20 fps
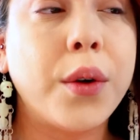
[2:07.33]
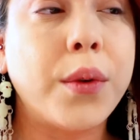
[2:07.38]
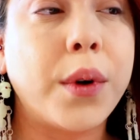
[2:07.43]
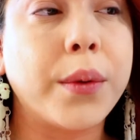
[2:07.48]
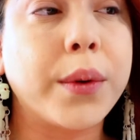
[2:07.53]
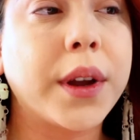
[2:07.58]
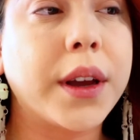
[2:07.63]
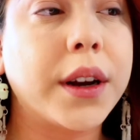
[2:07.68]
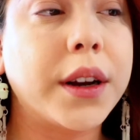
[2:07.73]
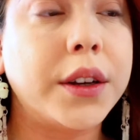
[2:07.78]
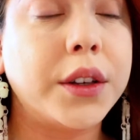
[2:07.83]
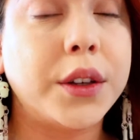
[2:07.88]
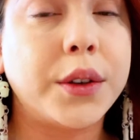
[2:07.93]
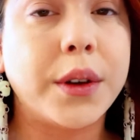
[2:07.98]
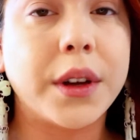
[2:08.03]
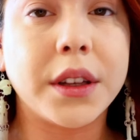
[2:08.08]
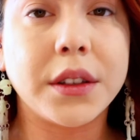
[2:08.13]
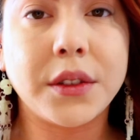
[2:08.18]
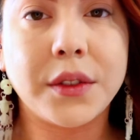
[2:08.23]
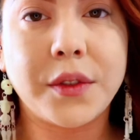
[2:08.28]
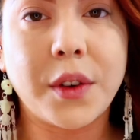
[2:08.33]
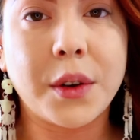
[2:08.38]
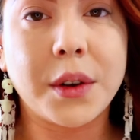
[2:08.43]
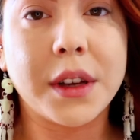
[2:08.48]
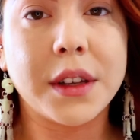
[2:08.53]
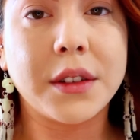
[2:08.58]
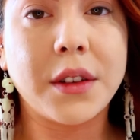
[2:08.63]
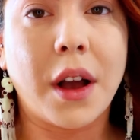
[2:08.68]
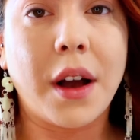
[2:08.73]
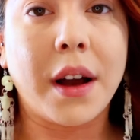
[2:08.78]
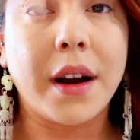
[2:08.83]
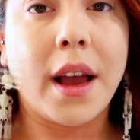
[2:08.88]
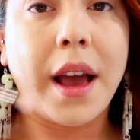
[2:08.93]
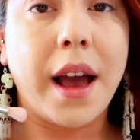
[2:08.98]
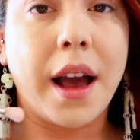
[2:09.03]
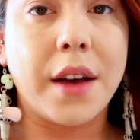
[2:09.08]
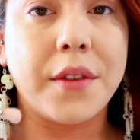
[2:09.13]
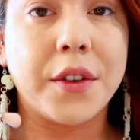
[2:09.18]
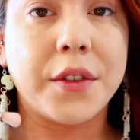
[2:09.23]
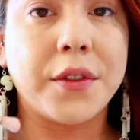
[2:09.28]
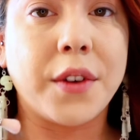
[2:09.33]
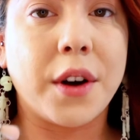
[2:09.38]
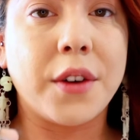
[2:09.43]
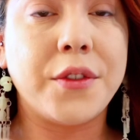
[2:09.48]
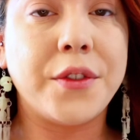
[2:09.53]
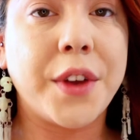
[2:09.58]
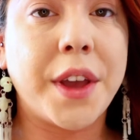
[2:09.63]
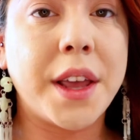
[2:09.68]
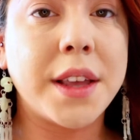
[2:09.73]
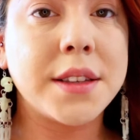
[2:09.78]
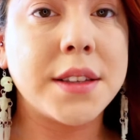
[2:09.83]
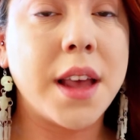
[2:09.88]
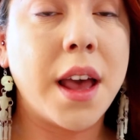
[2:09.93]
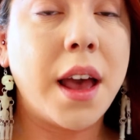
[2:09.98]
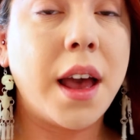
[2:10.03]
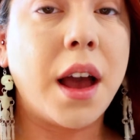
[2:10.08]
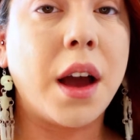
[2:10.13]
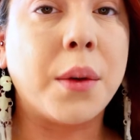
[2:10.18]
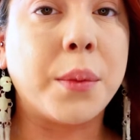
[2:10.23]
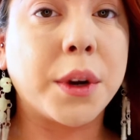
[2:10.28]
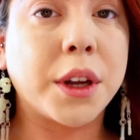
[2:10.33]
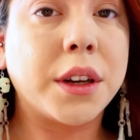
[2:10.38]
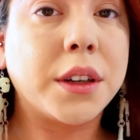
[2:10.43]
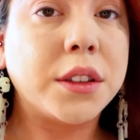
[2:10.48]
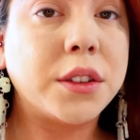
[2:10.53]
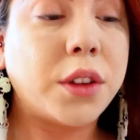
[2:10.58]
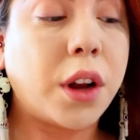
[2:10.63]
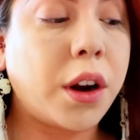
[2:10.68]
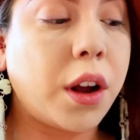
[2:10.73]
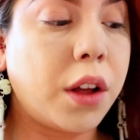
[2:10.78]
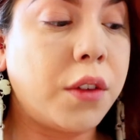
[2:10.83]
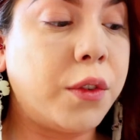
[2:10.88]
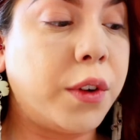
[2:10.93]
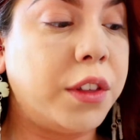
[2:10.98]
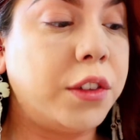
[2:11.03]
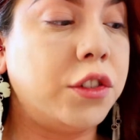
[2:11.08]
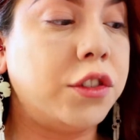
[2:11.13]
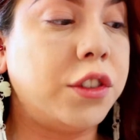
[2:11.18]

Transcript: What we're gonna do is focus on half of our face, and we're gonna start off with